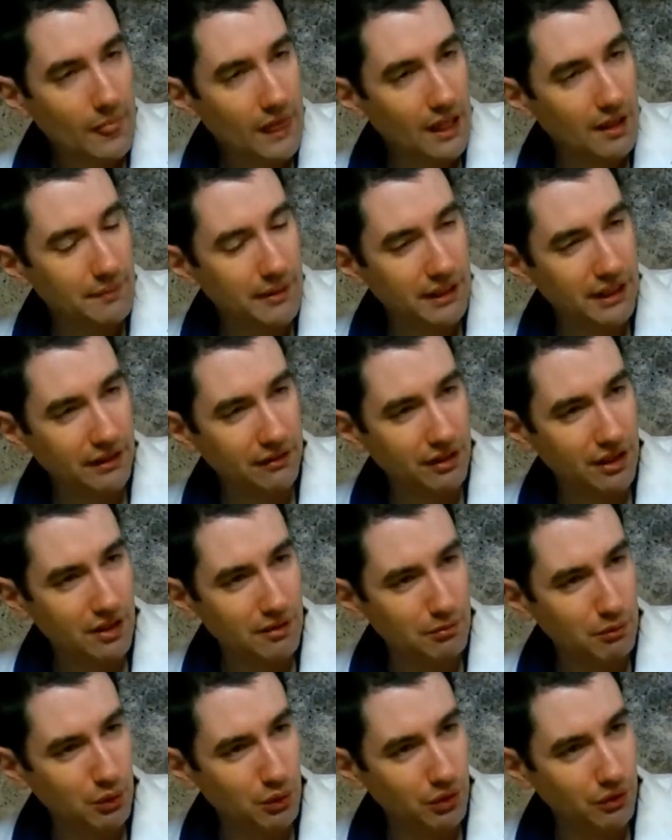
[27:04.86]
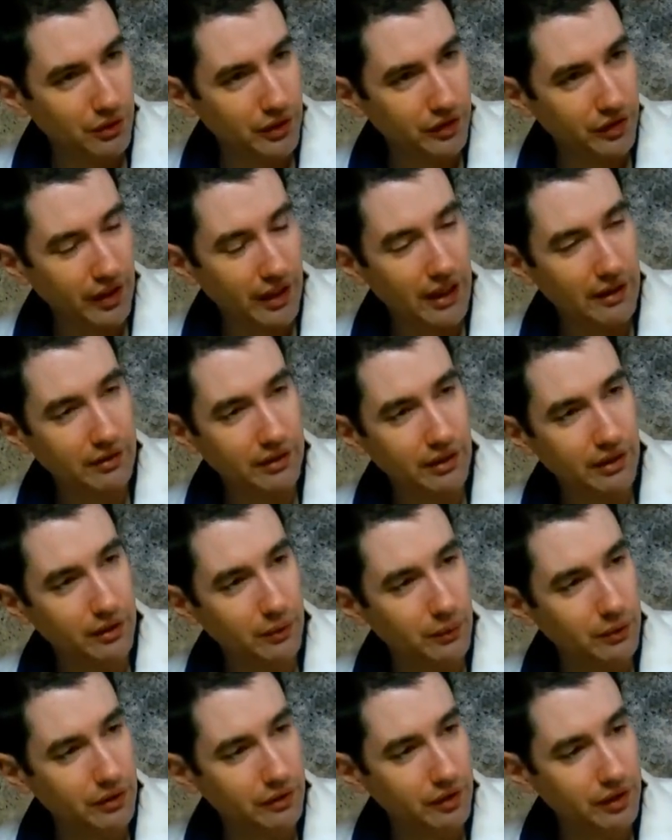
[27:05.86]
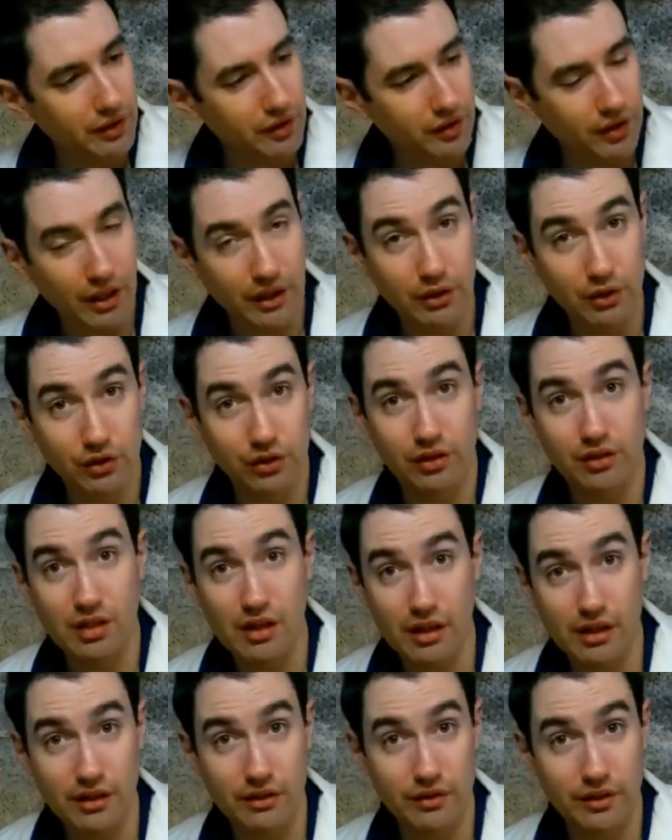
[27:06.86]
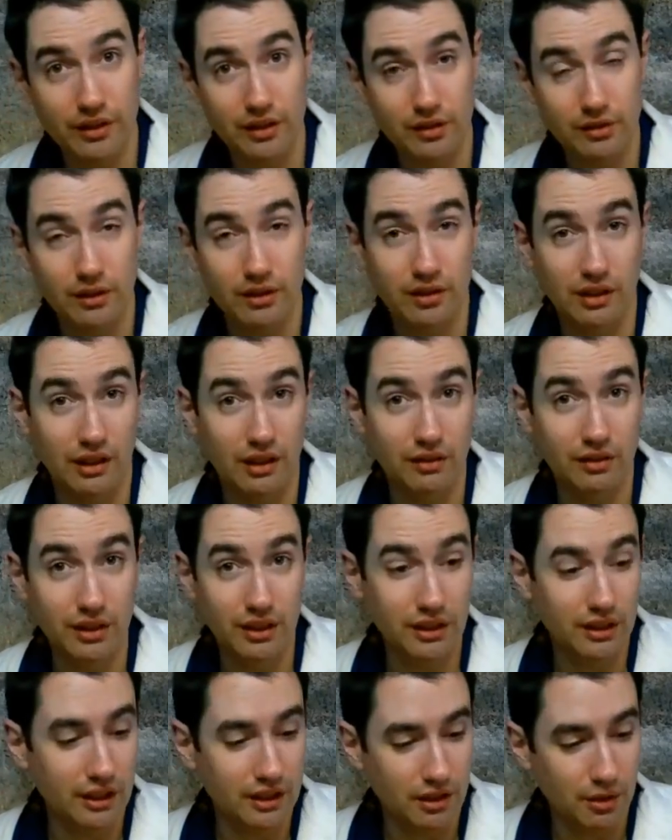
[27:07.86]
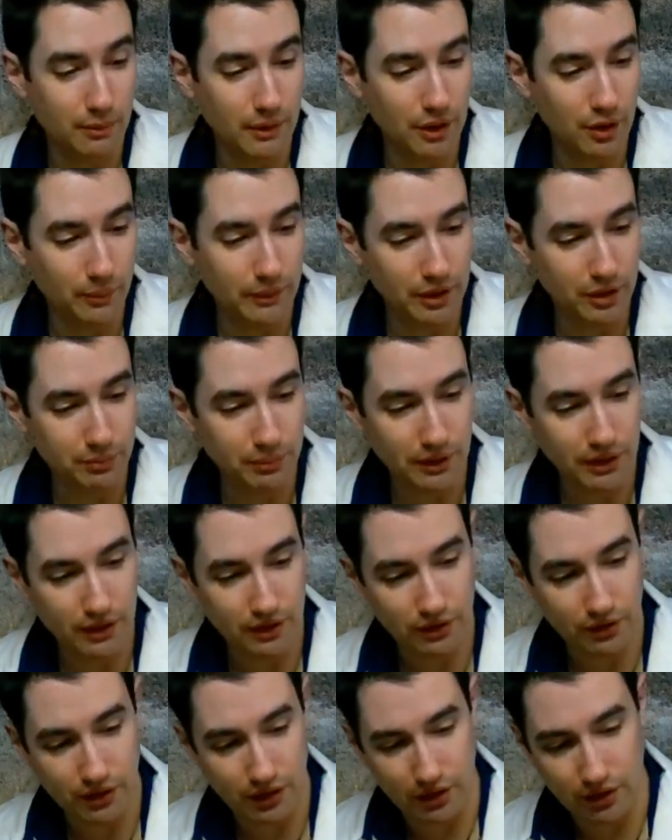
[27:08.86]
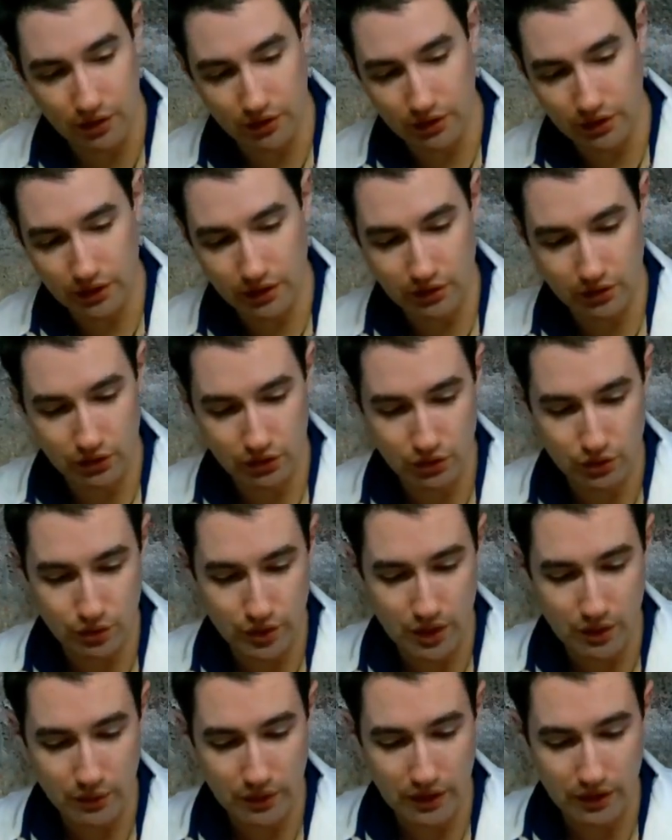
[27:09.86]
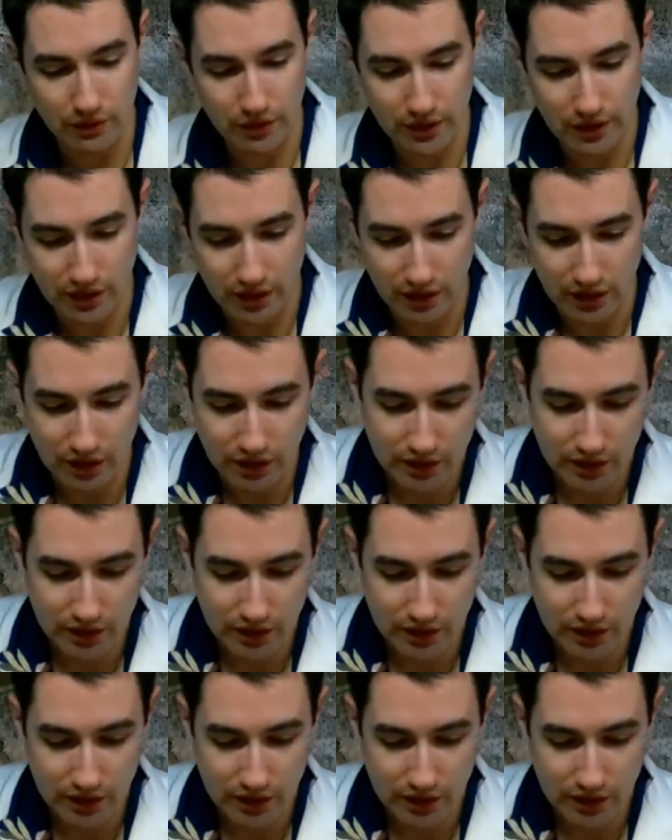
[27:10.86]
I might have to get more of this. I have another one of these. I use a ton of this because I really like tomato-based products, and garlic goes great with everything.